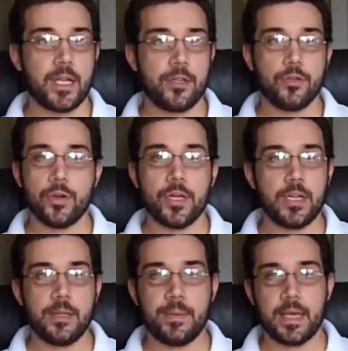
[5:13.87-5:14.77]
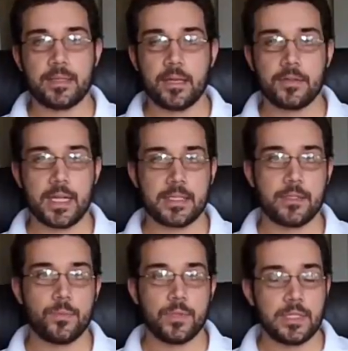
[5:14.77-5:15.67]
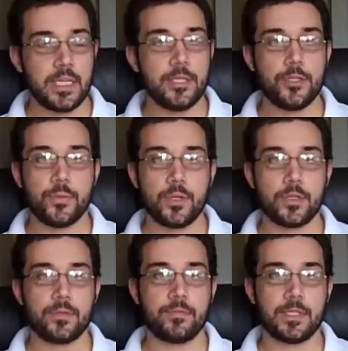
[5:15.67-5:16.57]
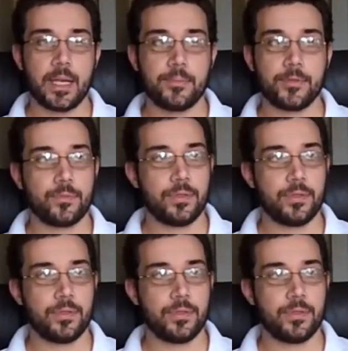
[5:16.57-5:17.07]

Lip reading: Your early BSL classes will teach you a lot of reception.